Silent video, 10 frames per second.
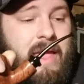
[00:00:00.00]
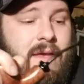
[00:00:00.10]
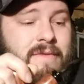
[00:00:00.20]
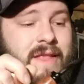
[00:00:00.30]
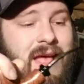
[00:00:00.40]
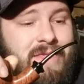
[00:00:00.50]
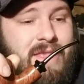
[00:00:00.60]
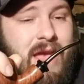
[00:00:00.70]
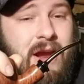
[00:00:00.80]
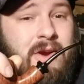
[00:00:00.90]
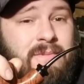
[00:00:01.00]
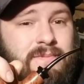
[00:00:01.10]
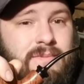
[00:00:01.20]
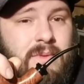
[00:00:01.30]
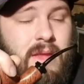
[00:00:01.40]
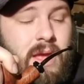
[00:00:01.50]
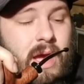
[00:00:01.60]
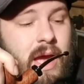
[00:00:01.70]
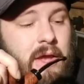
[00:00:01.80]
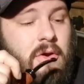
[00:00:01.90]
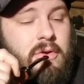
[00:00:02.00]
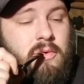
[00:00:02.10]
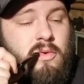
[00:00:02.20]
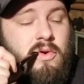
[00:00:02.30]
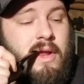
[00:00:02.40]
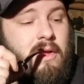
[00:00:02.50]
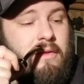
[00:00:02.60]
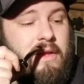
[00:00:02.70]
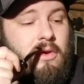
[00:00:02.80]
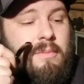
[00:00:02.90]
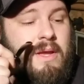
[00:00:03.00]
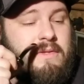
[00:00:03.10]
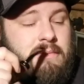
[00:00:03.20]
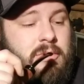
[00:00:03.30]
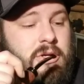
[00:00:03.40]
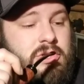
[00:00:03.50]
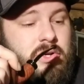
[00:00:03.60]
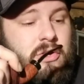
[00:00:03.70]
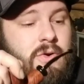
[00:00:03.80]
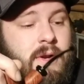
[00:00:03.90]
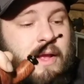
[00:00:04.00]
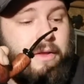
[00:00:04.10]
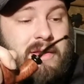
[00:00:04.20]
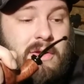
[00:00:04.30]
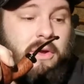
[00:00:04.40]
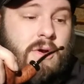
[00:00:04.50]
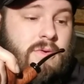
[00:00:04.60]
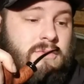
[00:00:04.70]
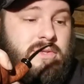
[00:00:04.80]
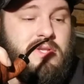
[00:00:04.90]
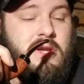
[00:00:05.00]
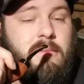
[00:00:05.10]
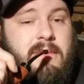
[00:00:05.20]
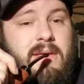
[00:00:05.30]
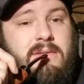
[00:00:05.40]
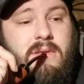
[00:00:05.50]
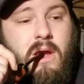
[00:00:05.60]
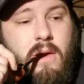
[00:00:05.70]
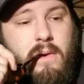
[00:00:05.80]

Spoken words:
if not there, I go to Cornell and Deal, because I'm pretty sure Cornell and Deal owns GLPs.